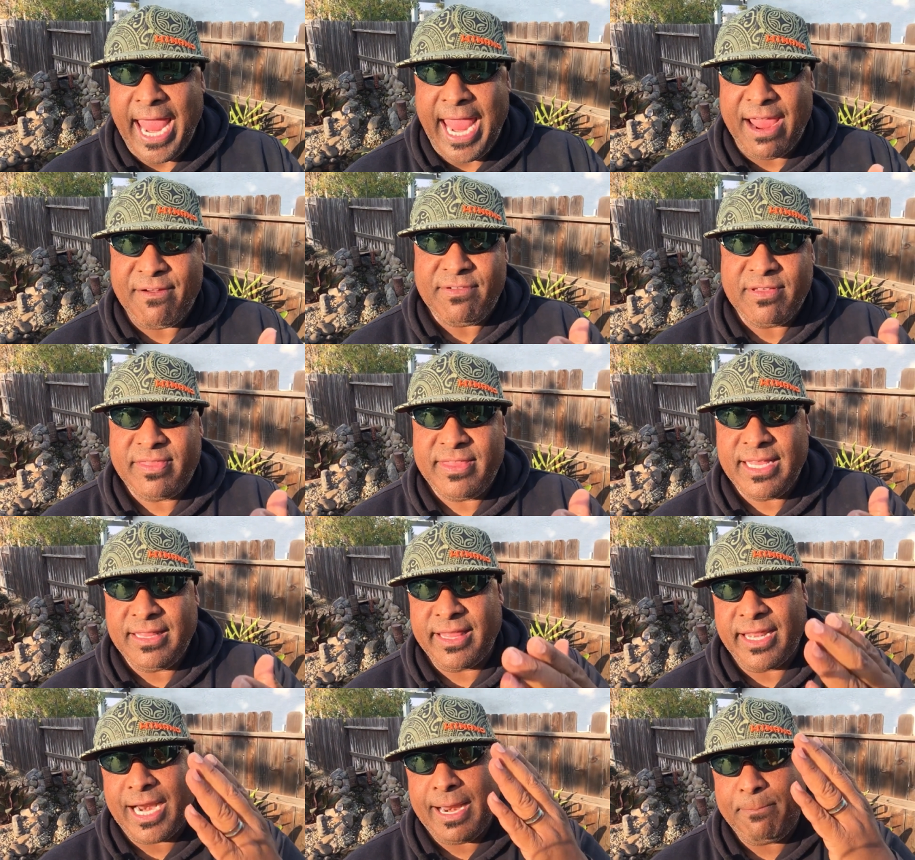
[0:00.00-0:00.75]

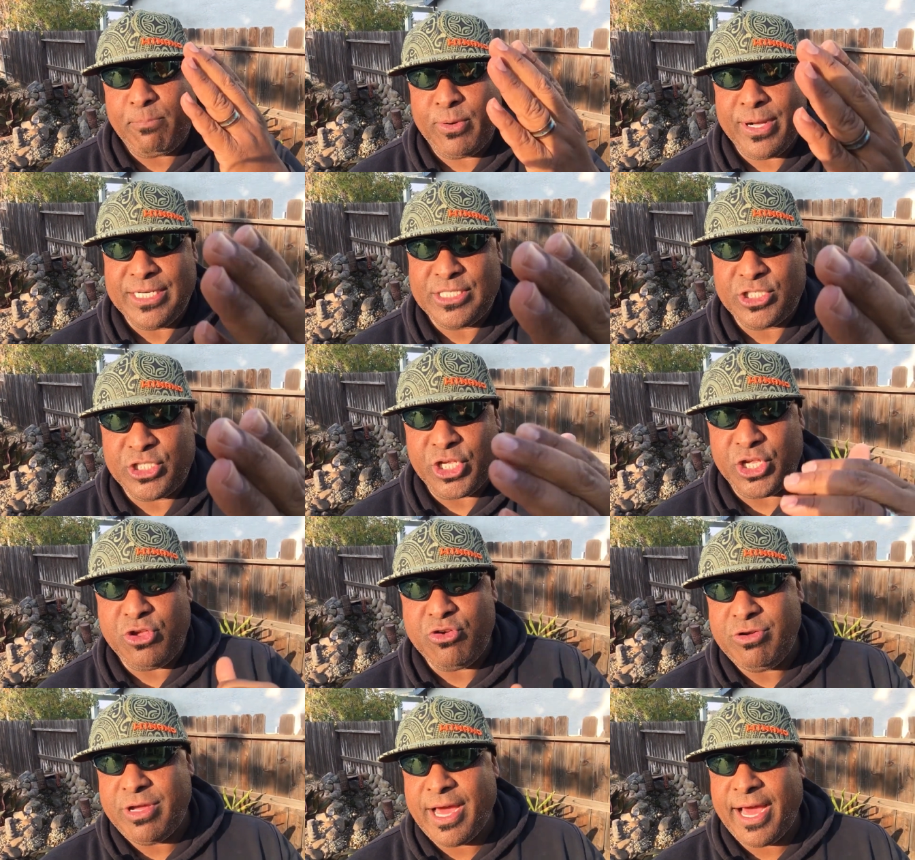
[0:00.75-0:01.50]
Everything that I preach to
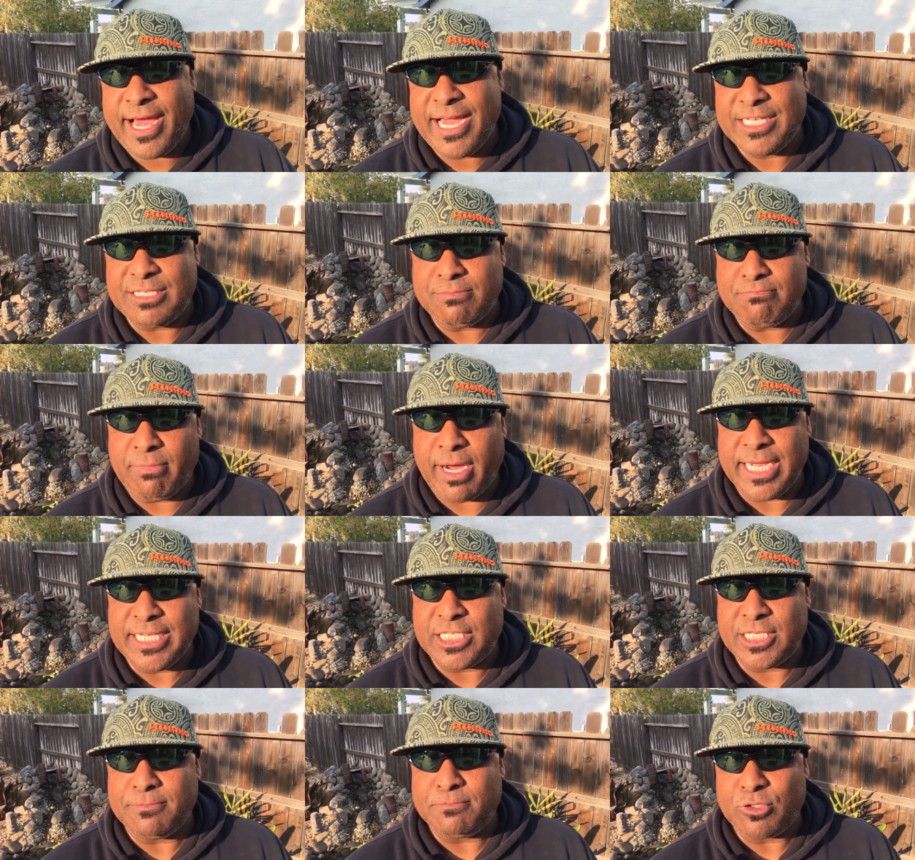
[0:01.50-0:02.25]
you guys,
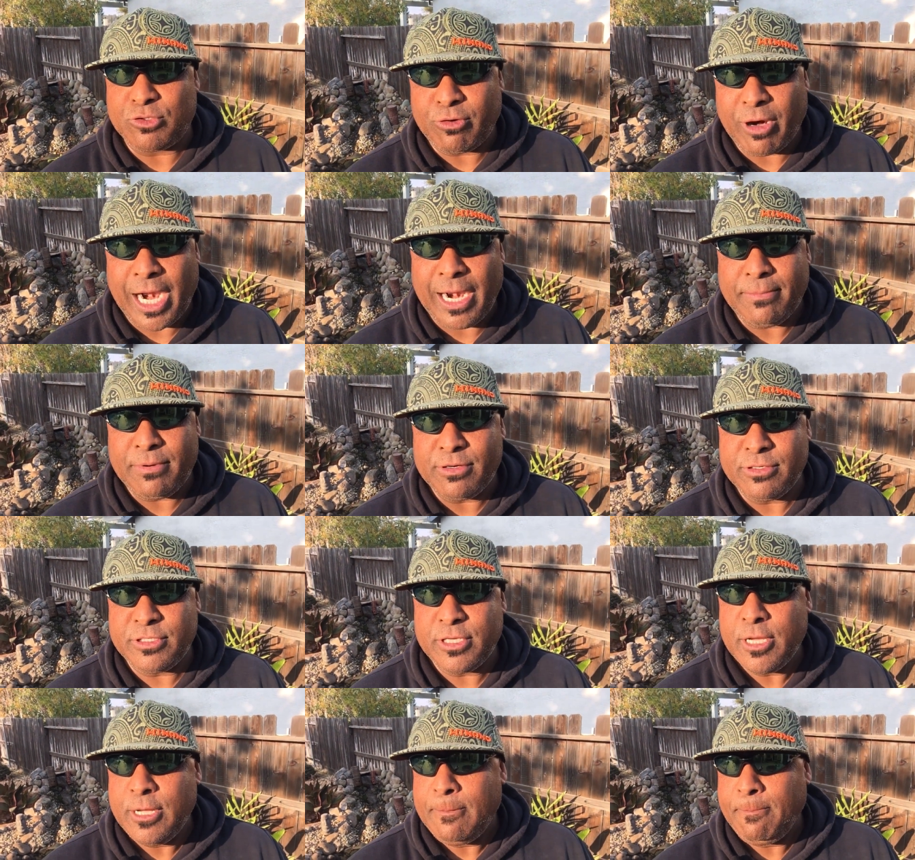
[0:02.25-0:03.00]
my
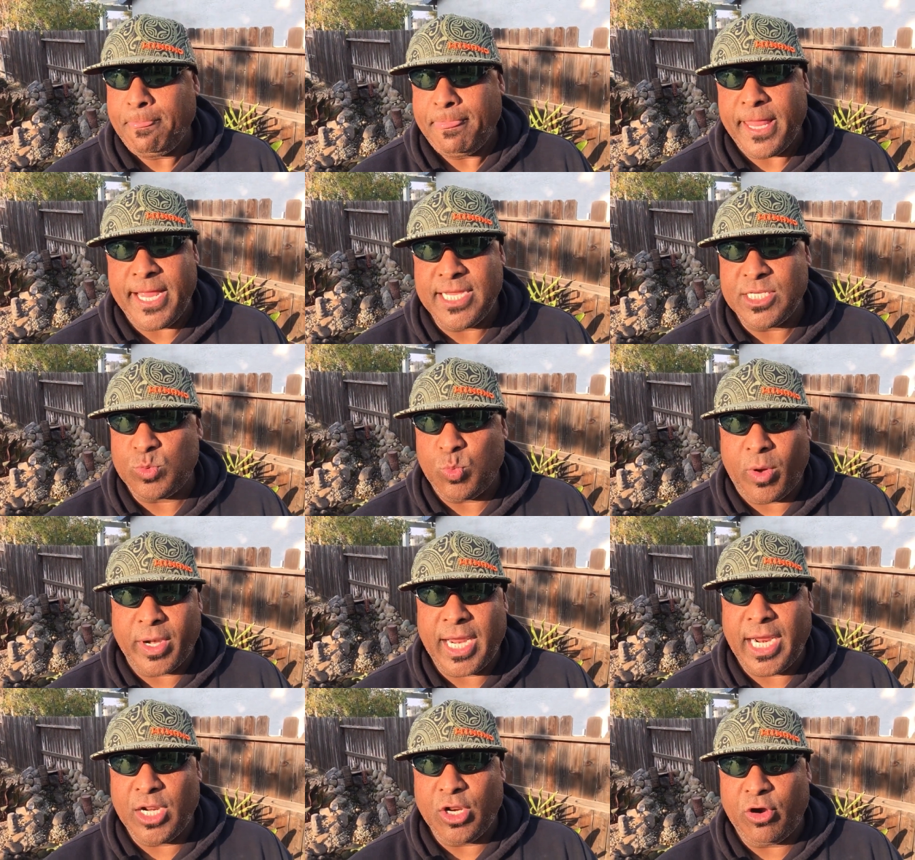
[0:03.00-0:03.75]
subscribers, is
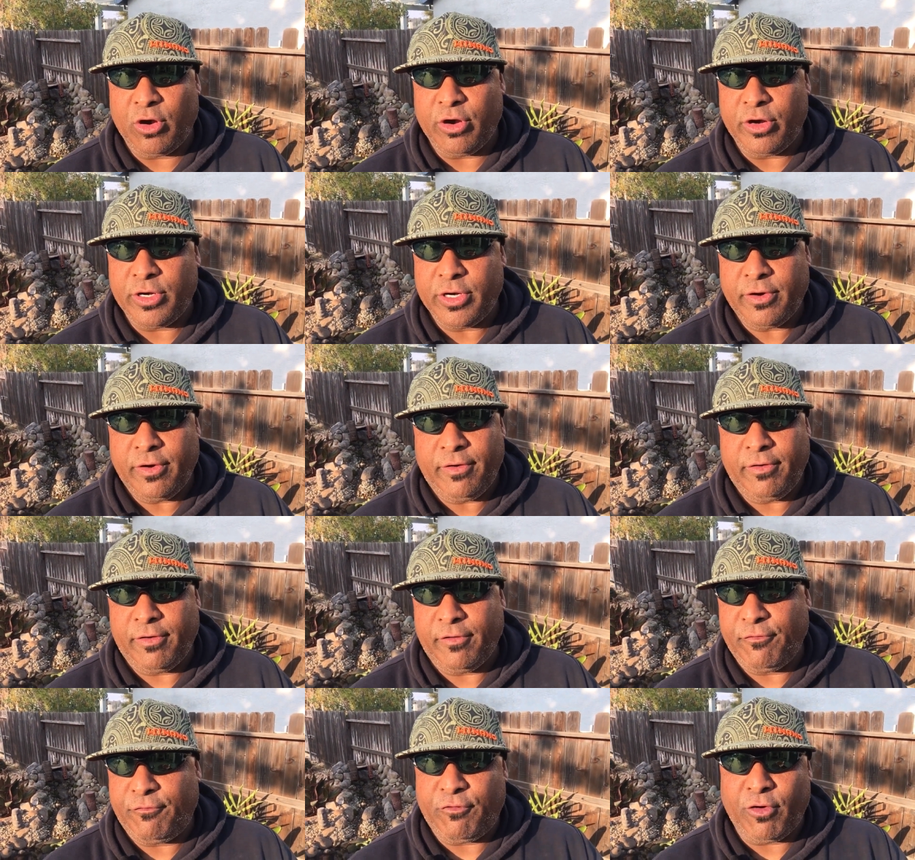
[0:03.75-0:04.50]
what I learned
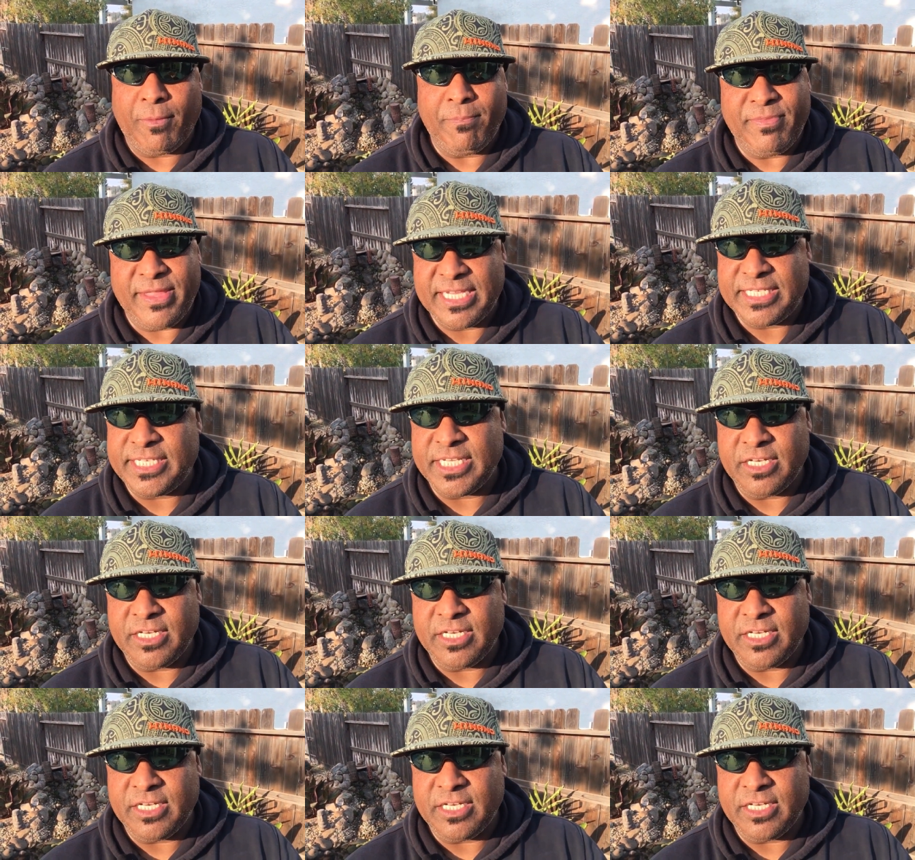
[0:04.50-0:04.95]
from this